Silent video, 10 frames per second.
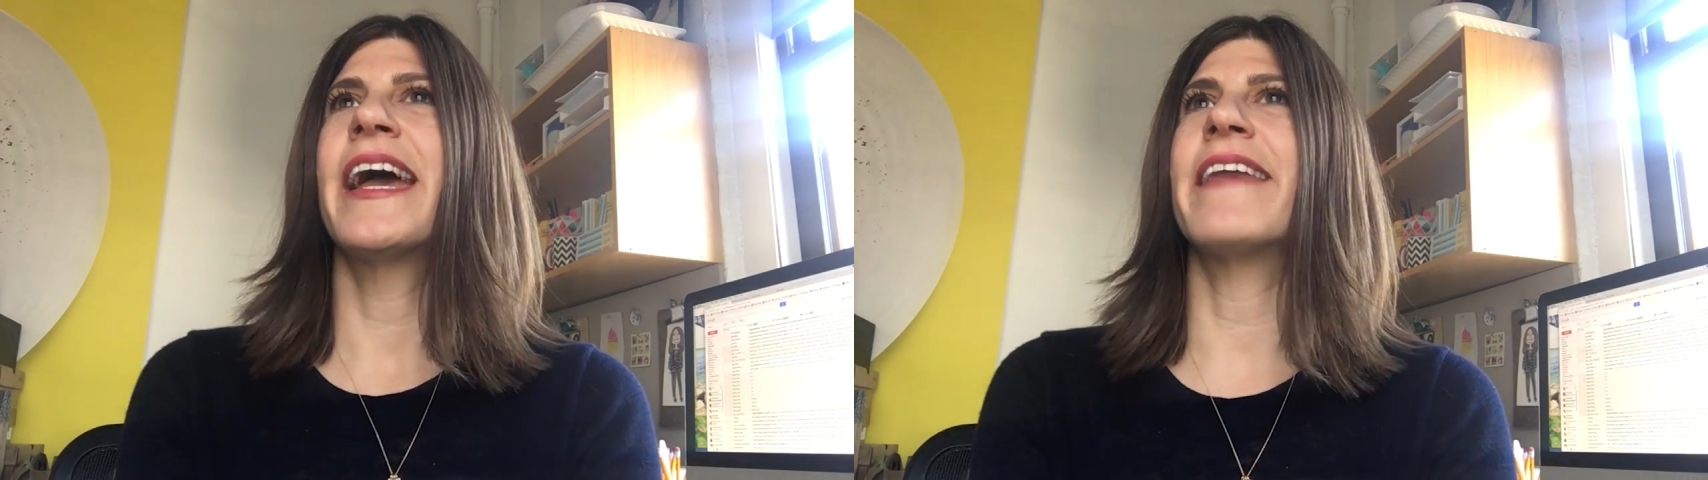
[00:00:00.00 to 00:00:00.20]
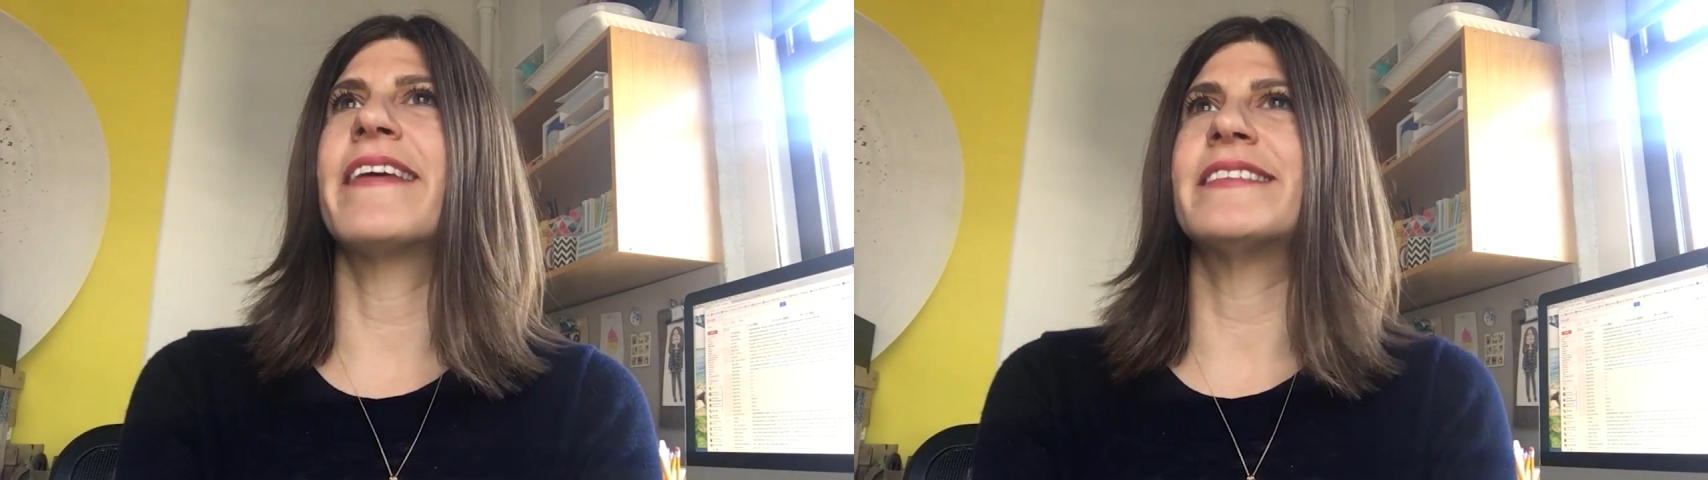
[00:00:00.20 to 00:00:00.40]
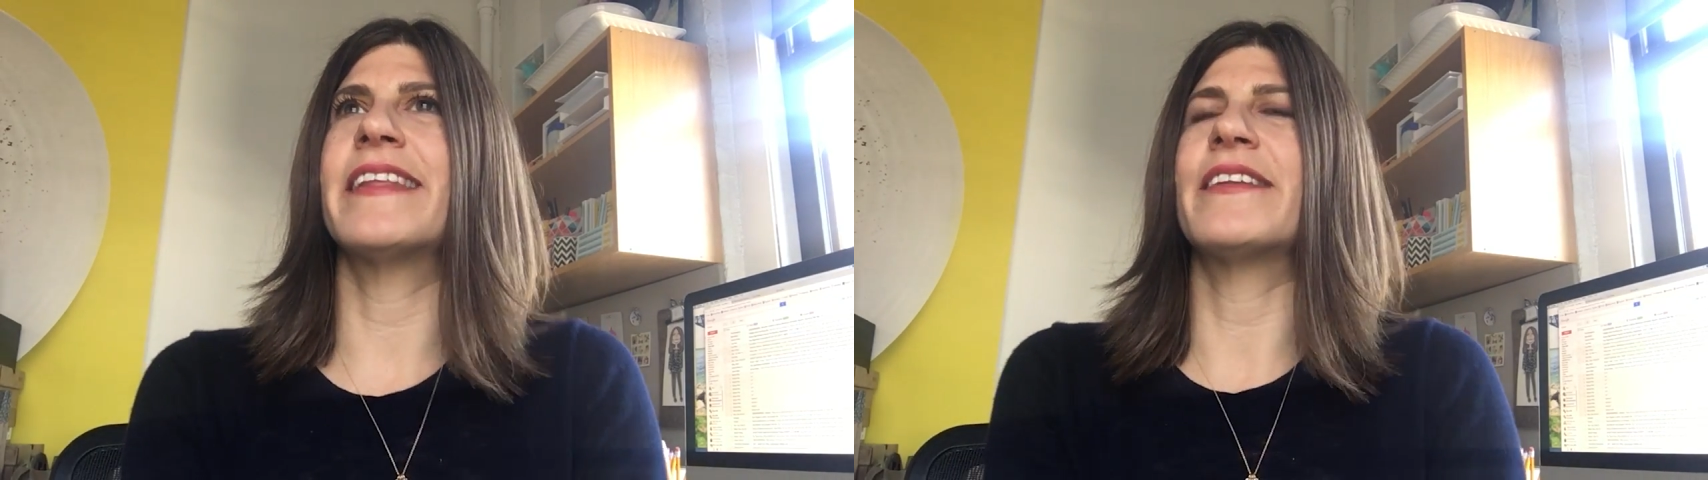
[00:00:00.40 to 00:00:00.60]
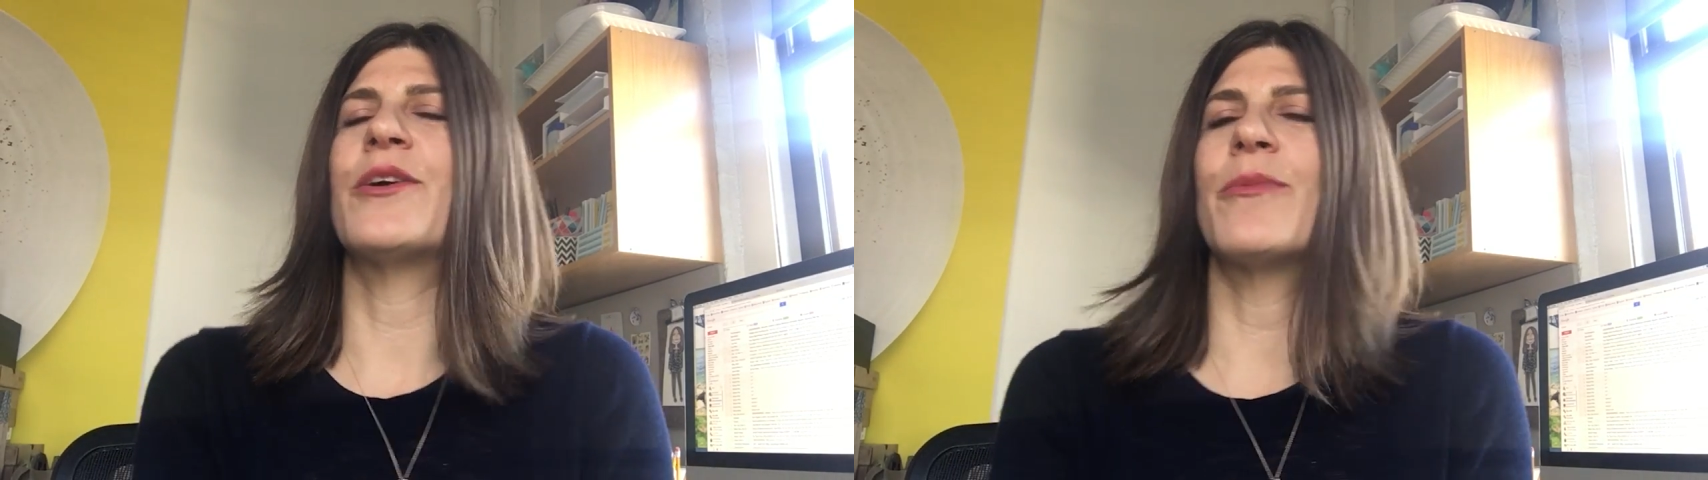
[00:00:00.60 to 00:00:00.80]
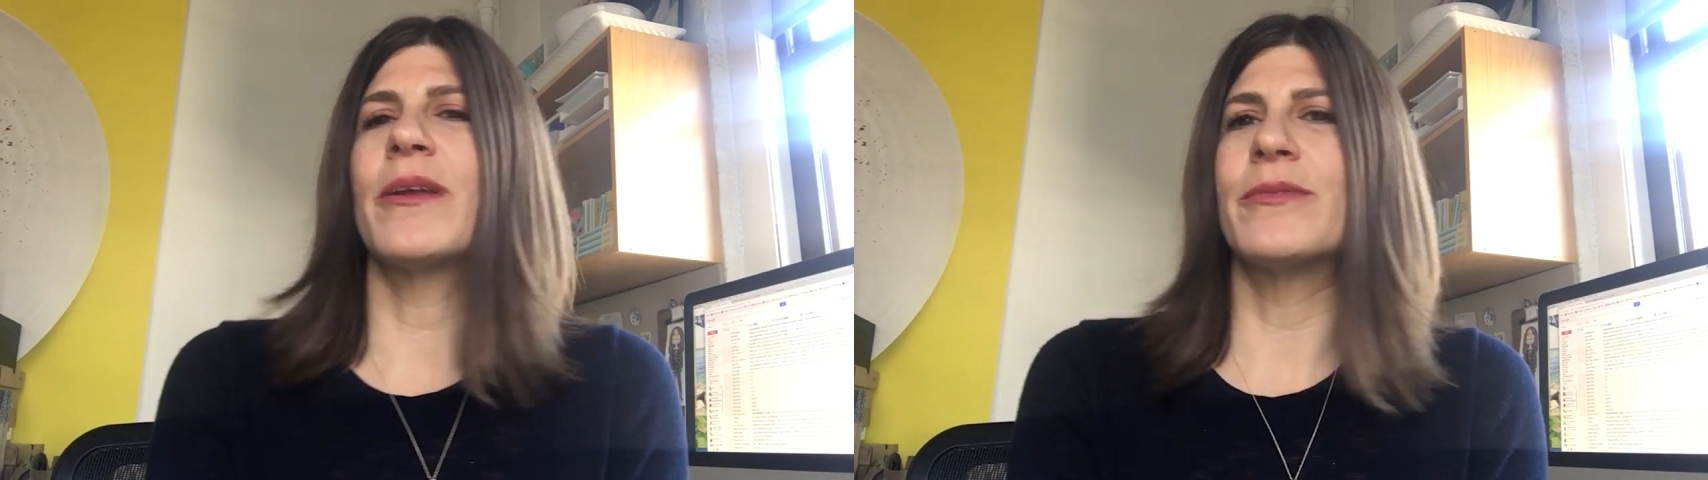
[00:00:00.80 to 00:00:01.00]
and they said that
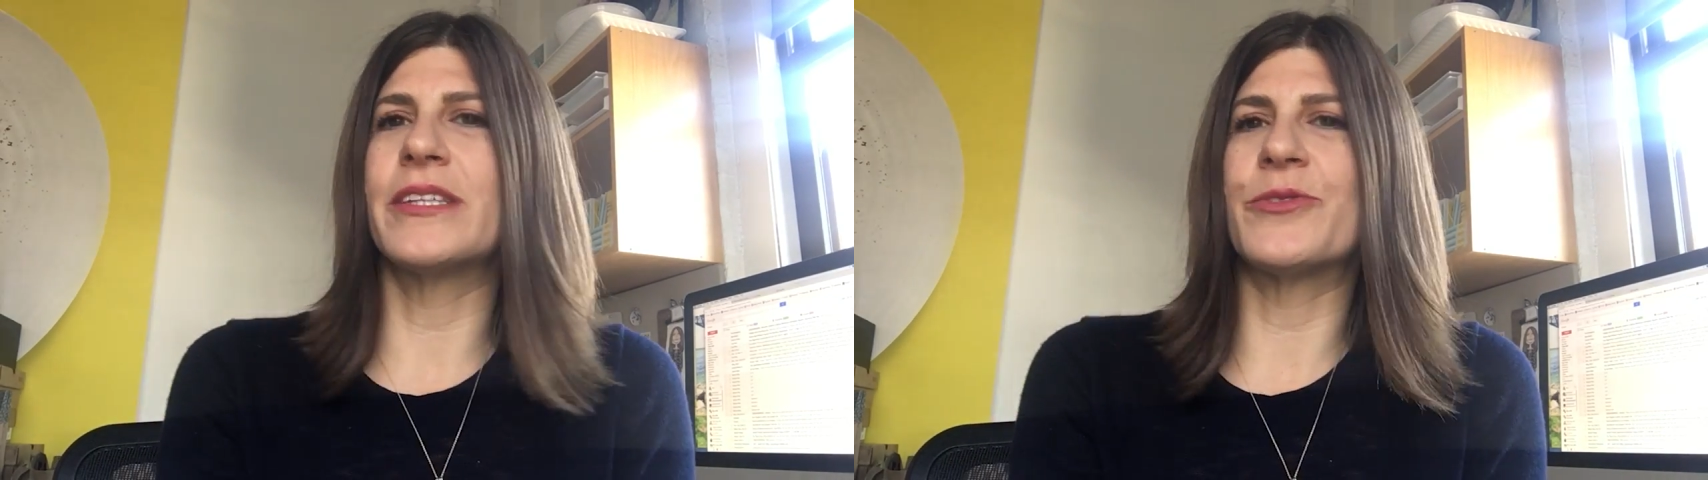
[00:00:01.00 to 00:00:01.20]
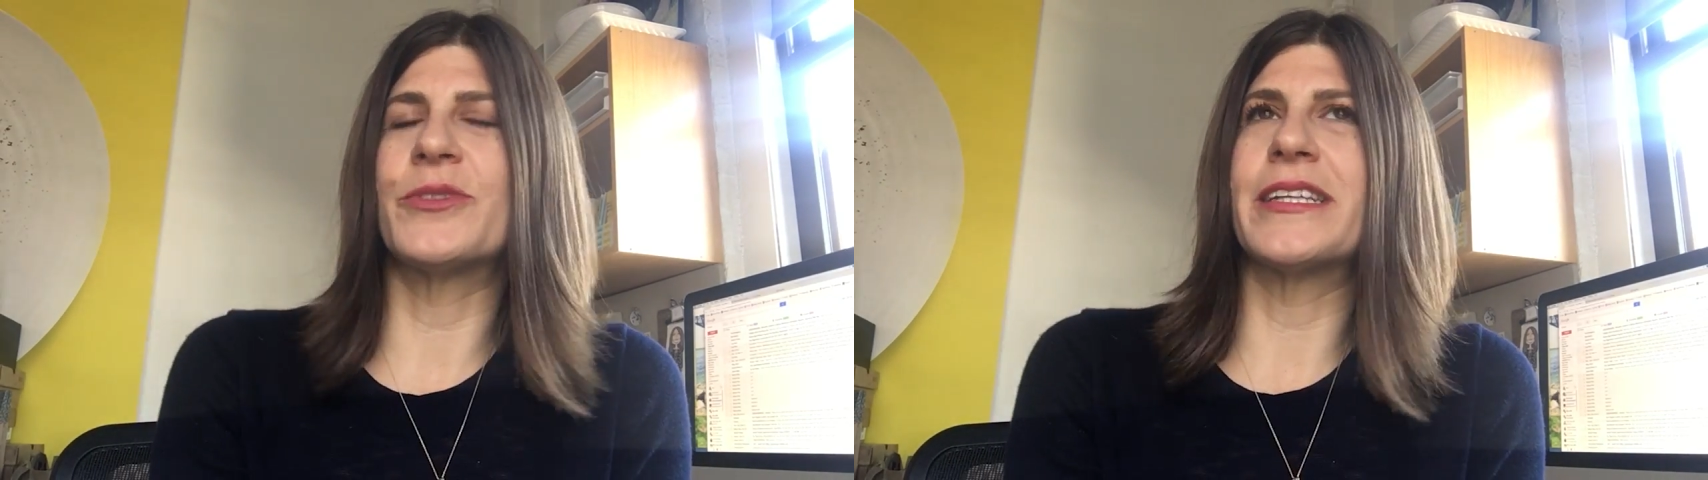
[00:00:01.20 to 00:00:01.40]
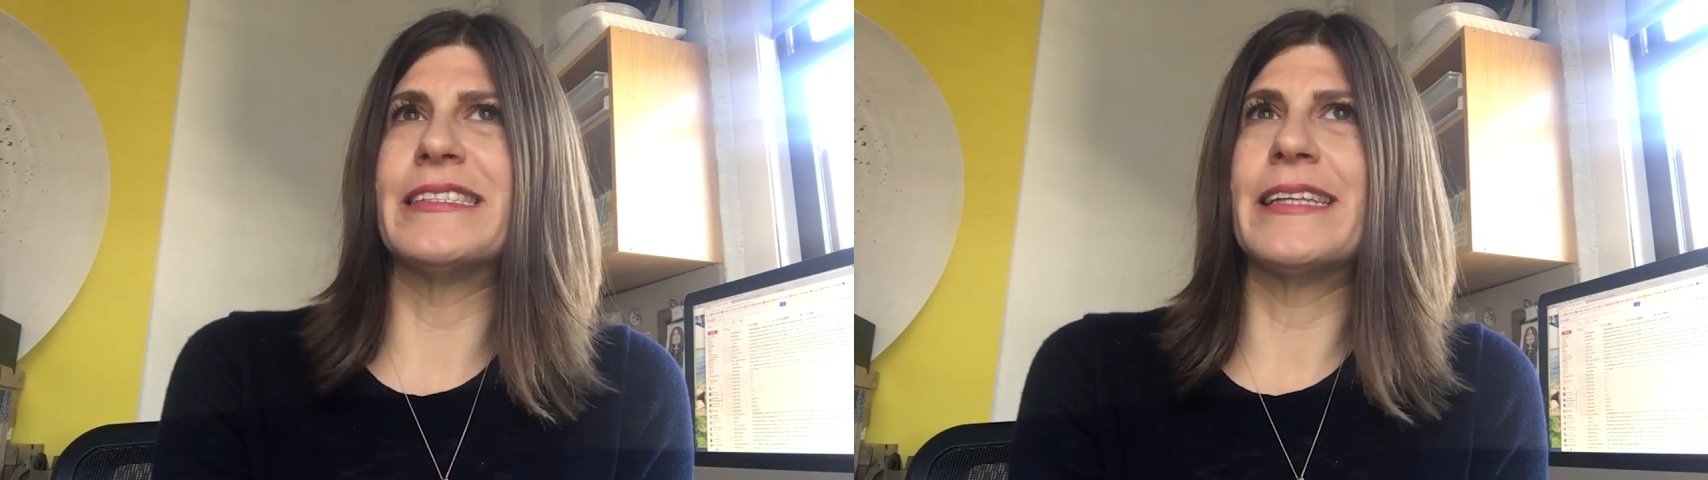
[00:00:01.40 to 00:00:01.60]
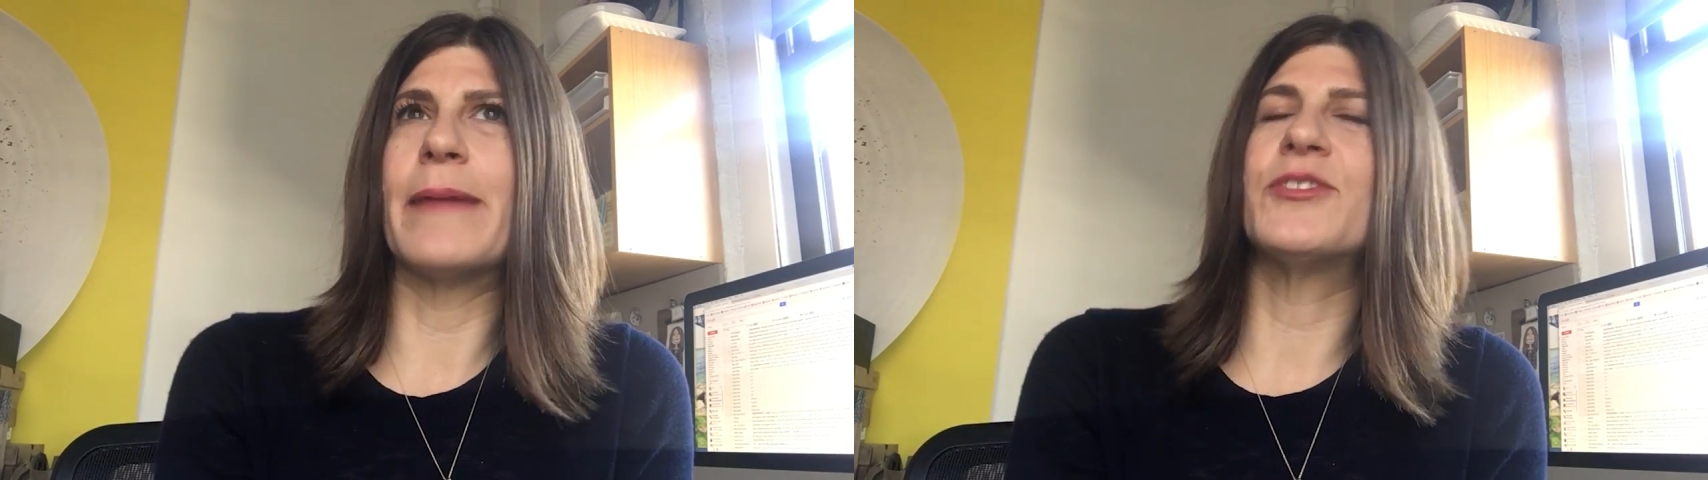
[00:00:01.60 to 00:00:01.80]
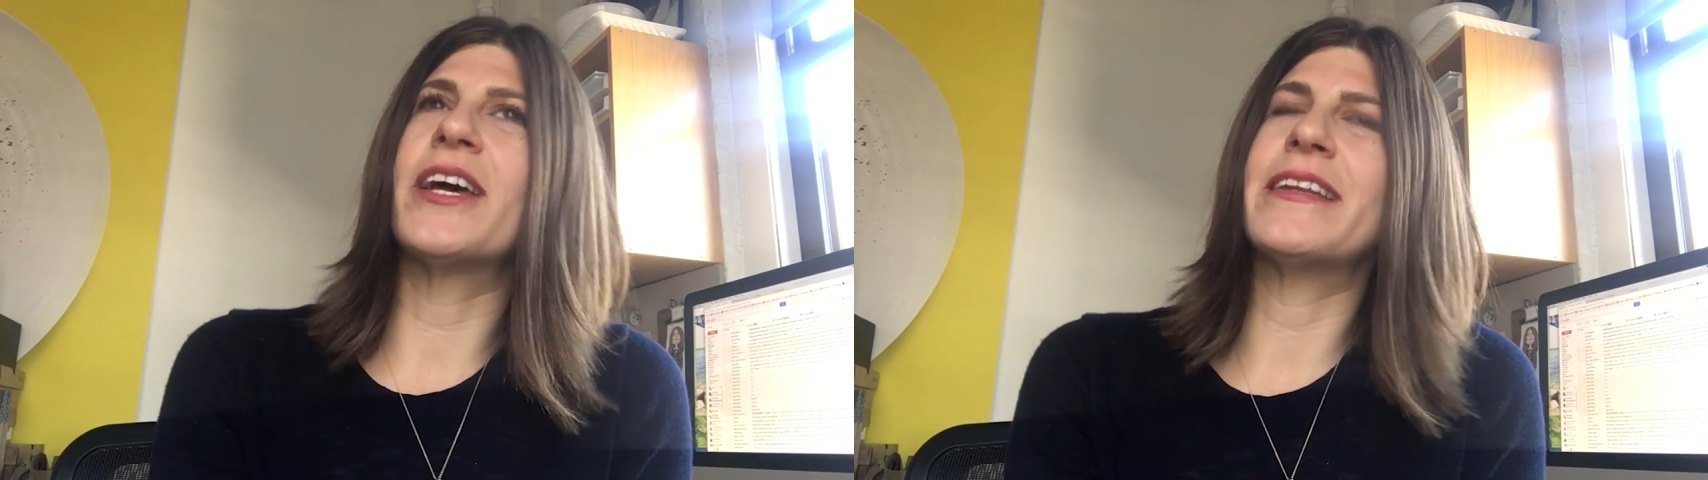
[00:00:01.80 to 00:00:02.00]
nobody was interested in Snapchat,